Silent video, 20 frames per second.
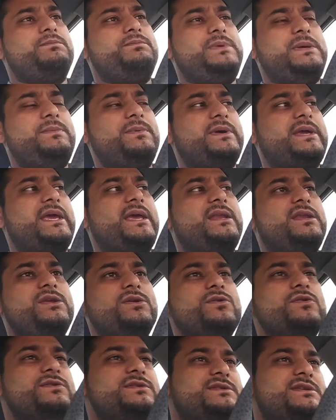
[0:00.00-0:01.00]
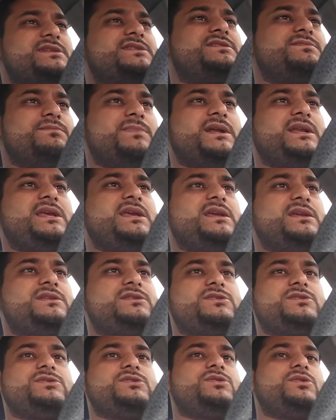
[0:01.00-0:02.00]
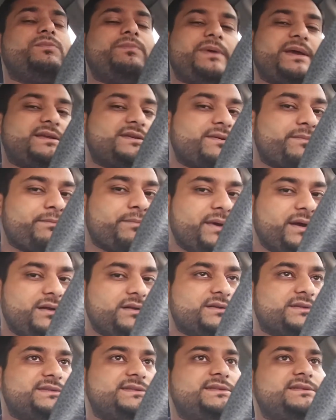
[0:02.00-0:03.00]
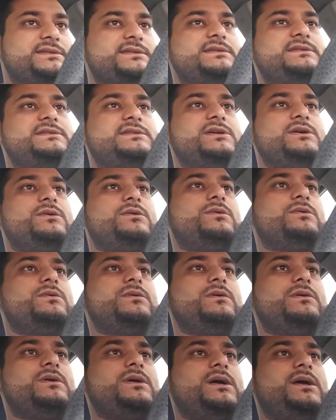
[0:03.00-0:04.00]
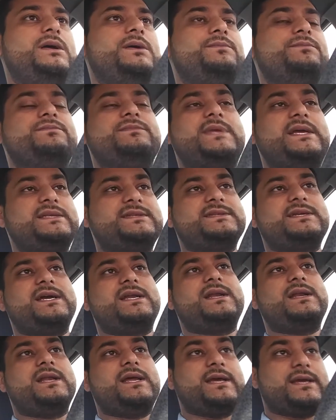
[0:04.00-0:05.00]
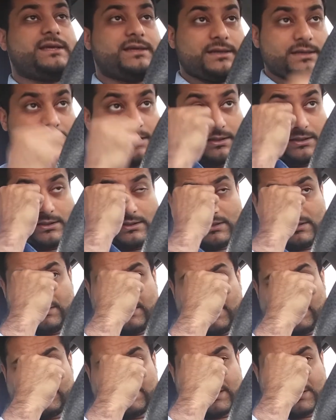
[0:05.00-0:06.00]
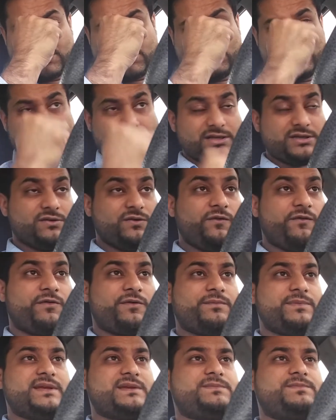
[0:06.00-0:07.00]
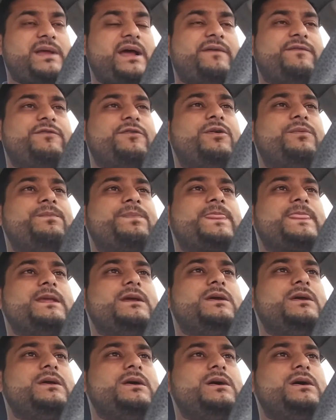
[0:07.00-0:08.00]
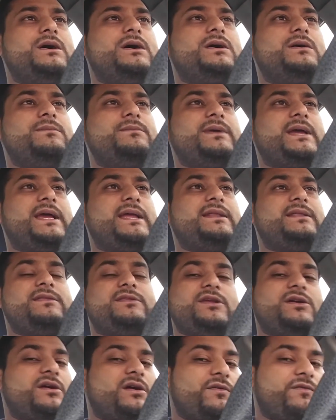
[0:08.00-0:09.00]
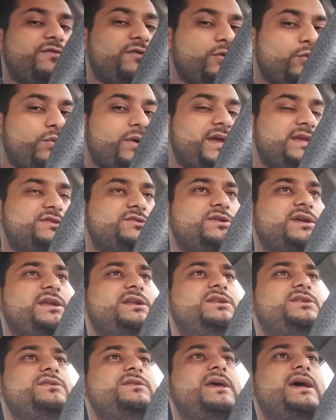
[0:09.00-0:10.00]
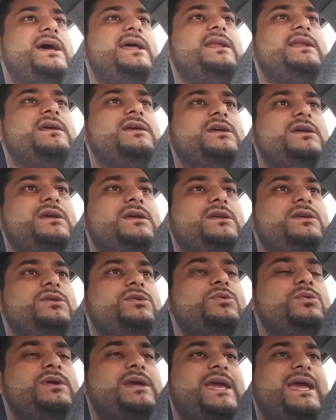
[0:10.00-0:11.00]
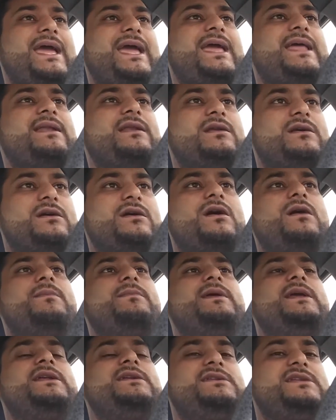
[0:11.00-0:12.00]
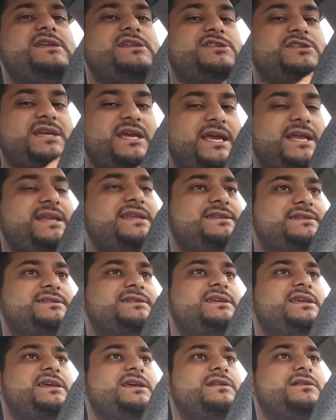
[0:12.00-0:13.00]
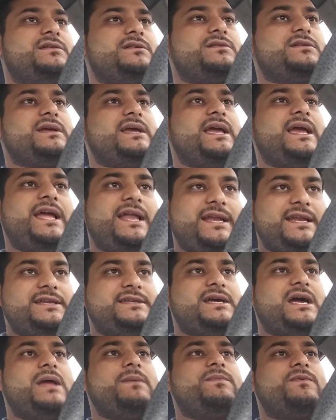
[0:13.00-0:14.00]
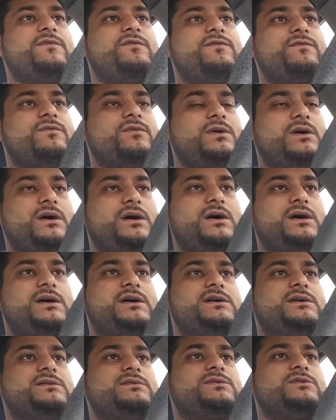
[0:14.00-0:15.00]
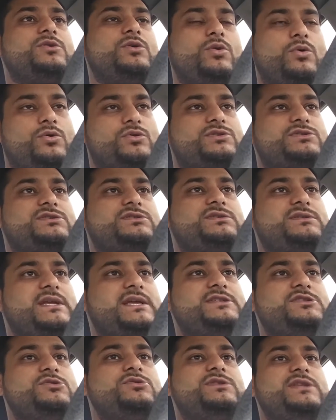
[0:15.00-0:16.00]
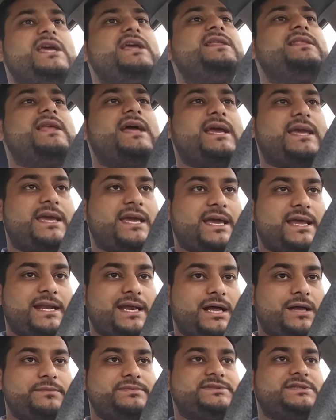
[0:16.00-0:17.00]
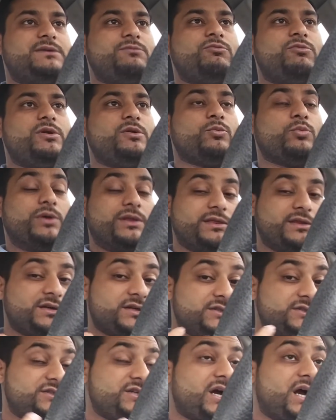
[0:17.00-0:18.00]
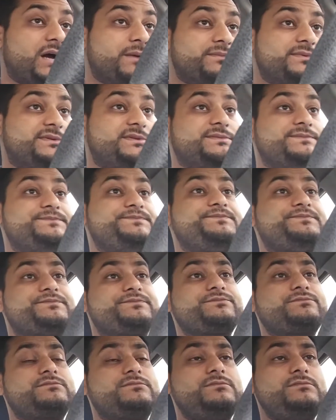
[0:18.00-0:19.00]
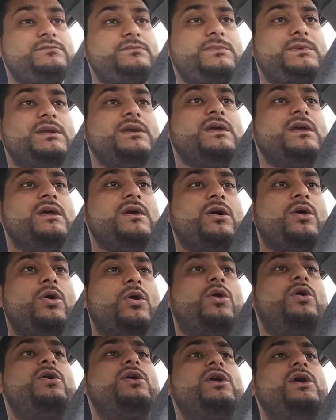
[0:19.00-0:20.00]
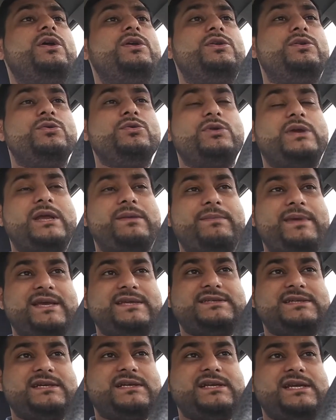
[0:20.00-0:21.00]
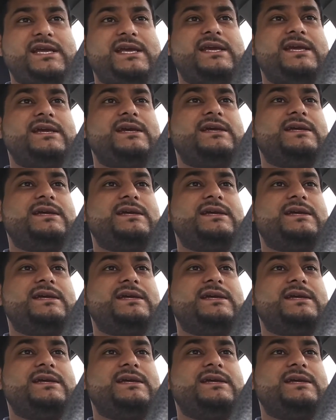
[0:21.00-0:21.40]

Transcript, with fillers: people can use this money to you know pay some bills so um, that's kind of like things that you can do from this platform um, and there are a few ways you can do that you can come and teach any skill any type of uh, course that you think that can help someone with their jobs or you can basically